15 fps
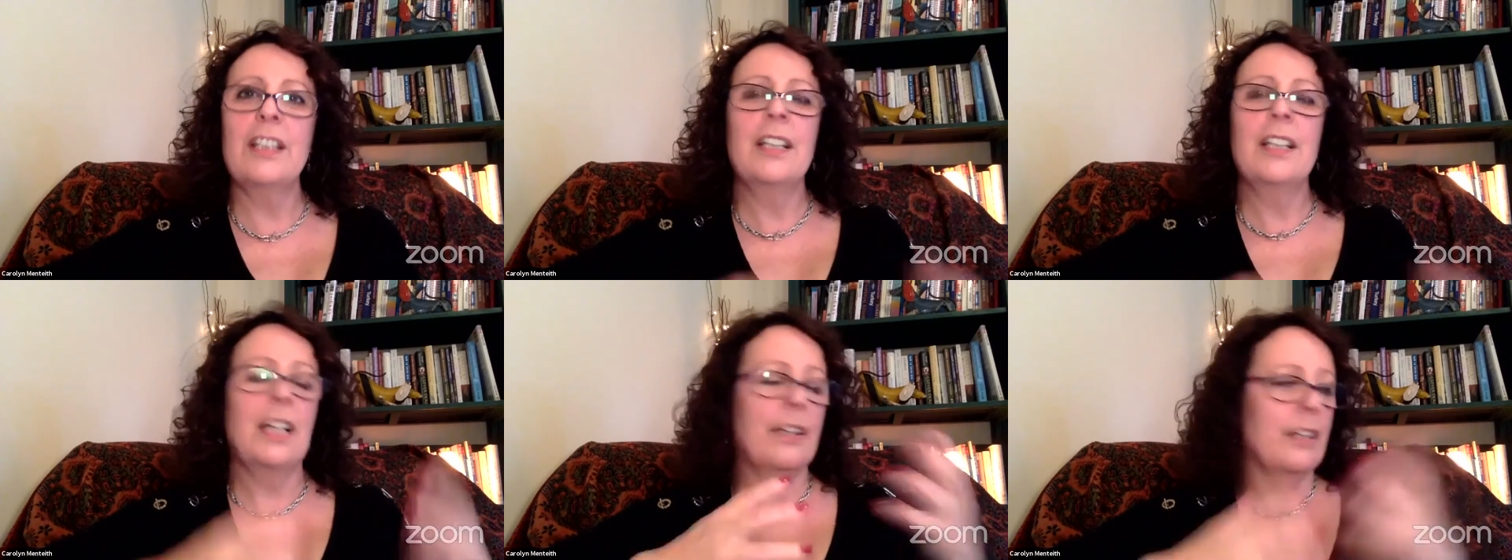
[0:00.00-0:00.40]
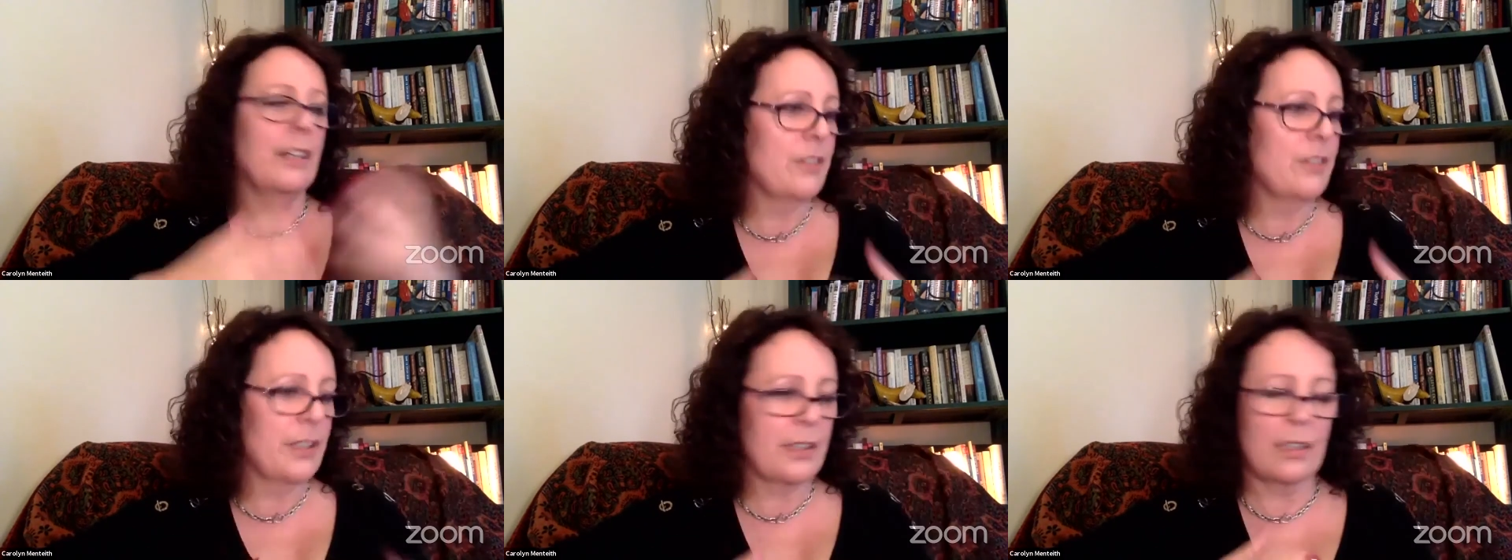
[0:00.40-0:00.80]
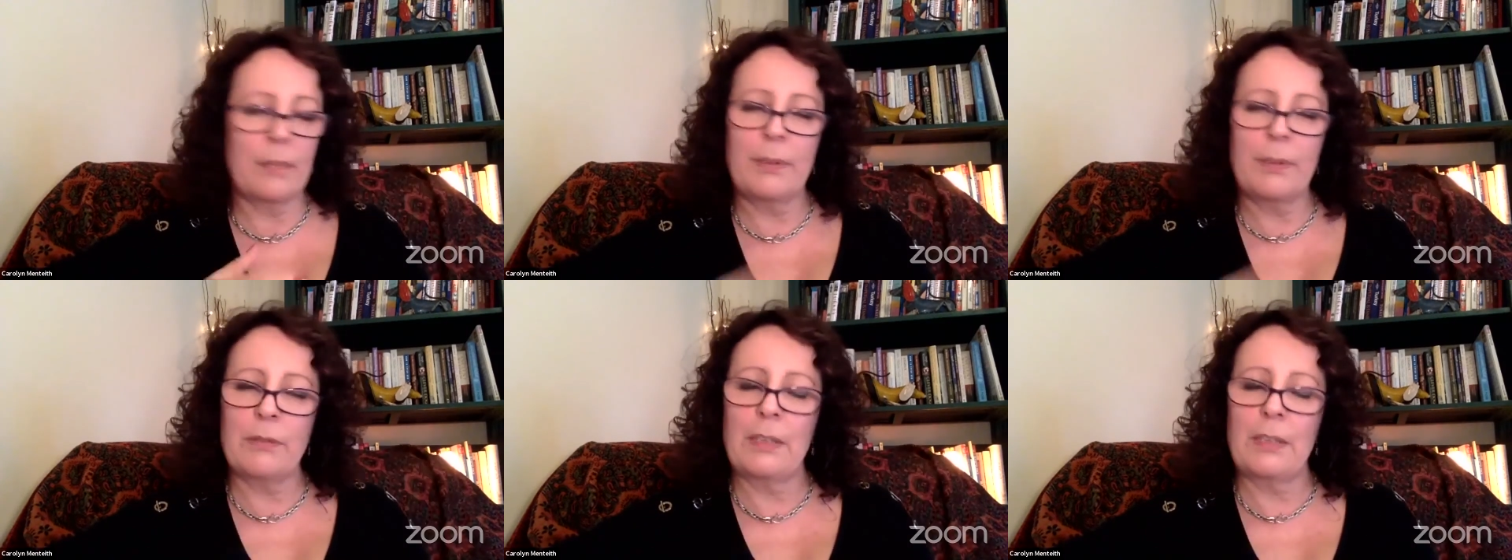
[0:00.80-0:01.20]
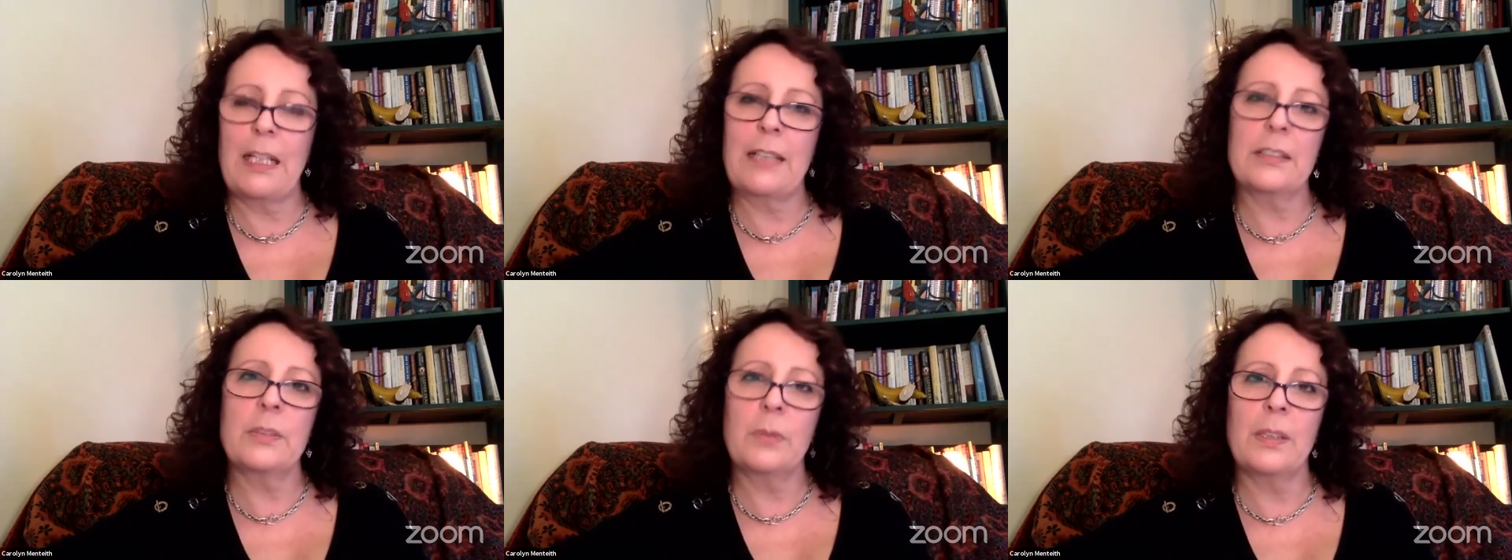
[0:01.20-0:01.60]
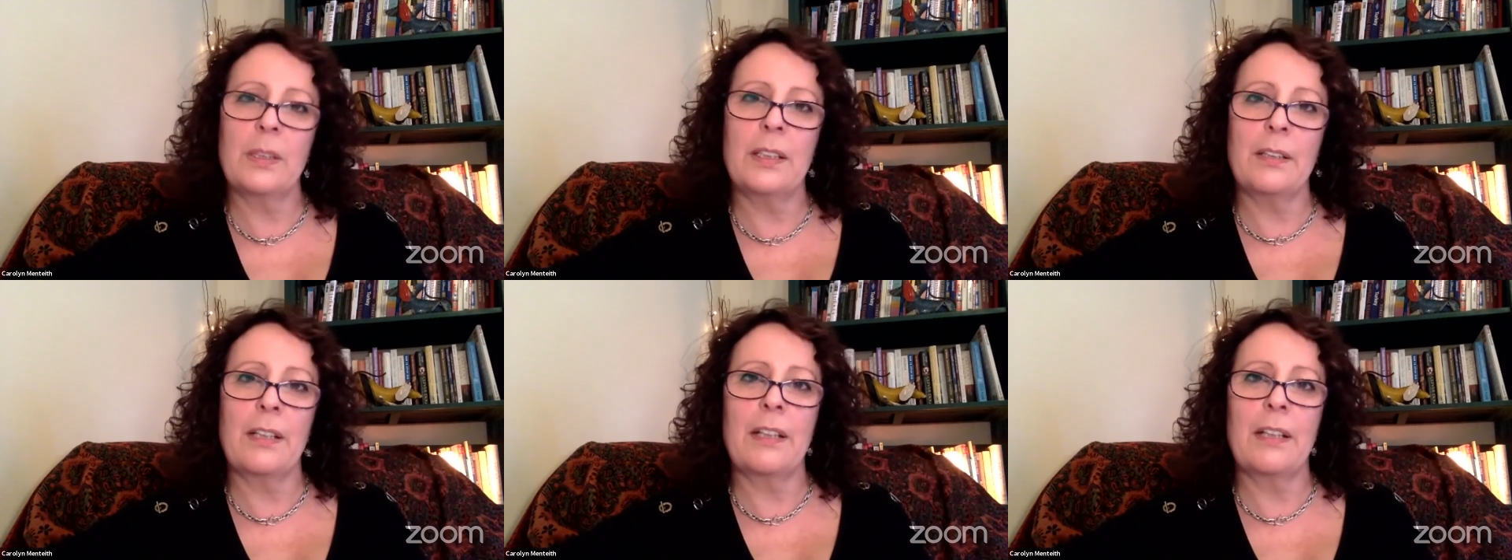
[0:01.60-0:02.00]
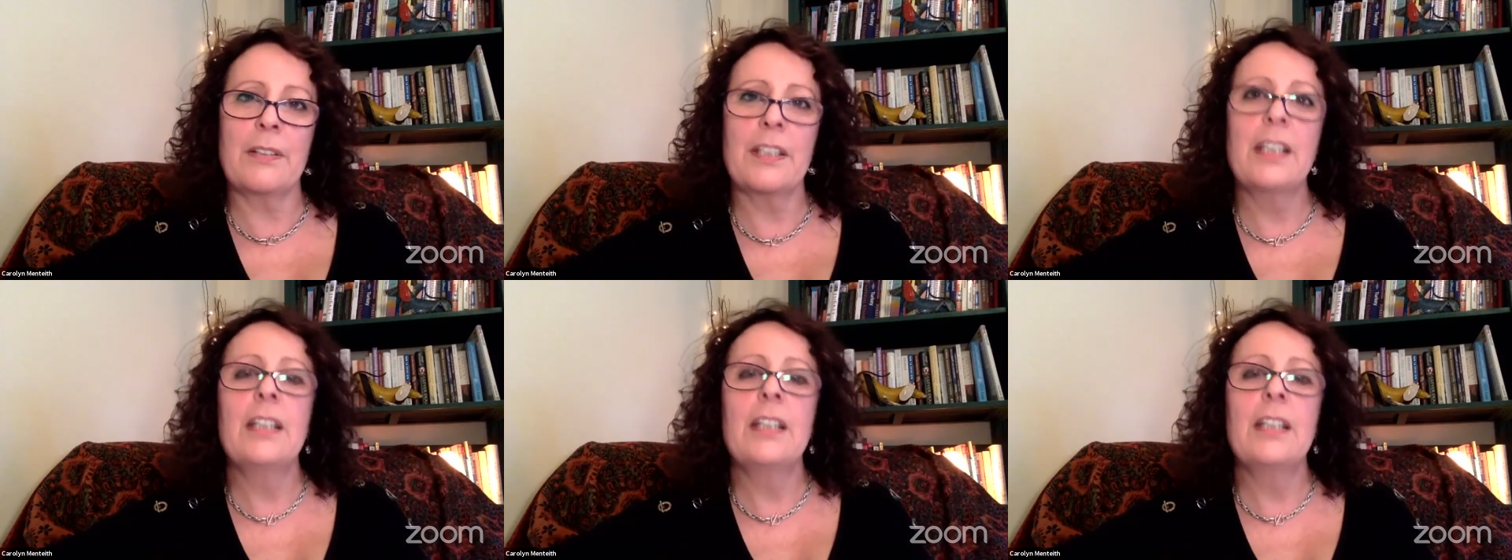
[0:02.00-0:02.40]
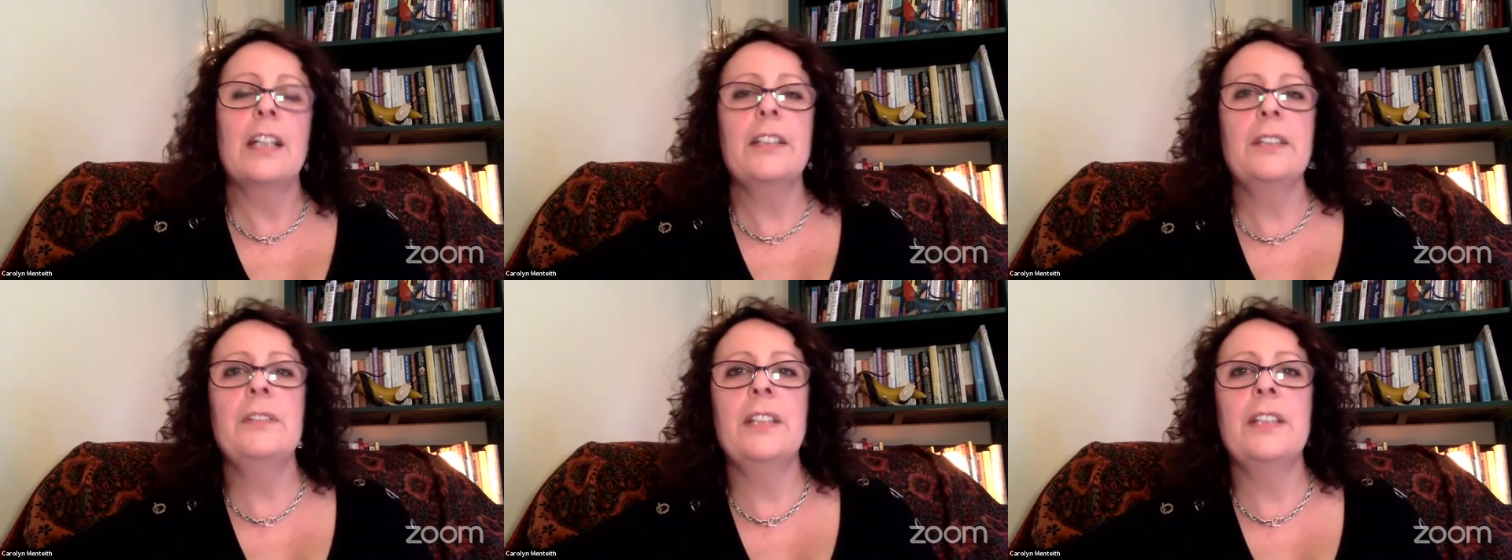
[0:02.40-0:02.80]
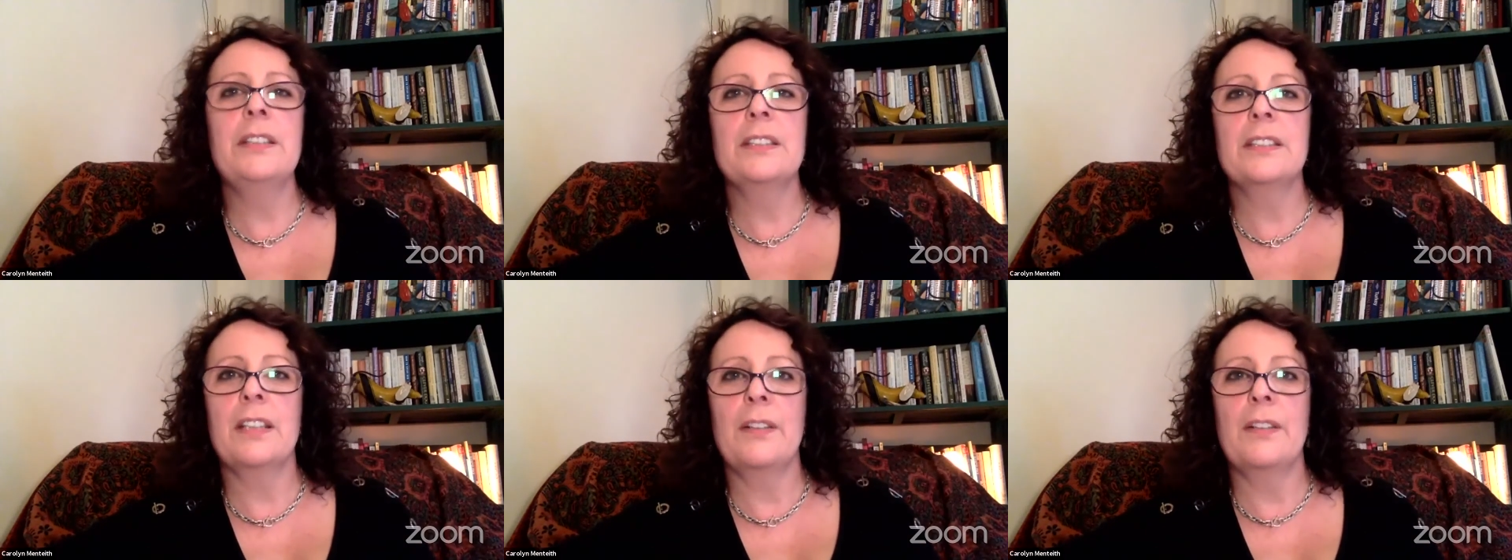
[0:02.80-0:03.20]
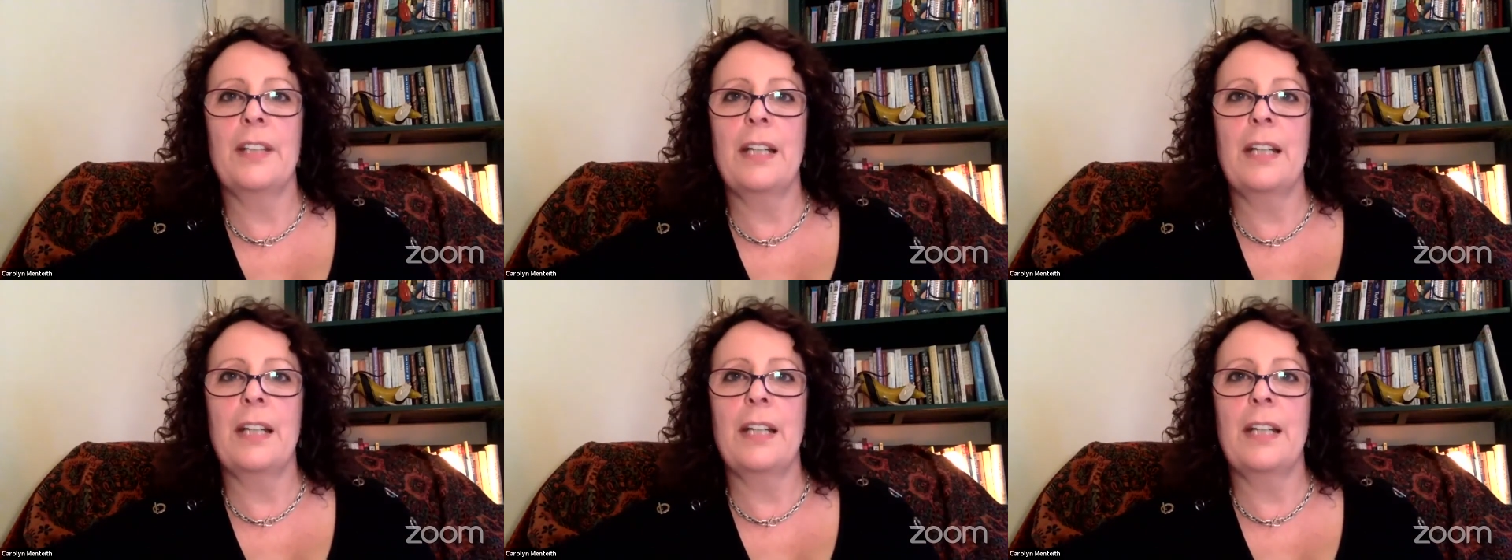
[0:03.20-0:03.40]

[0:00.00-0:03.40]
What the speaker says: and they're just going to be relaxed while you're out. And you need to know that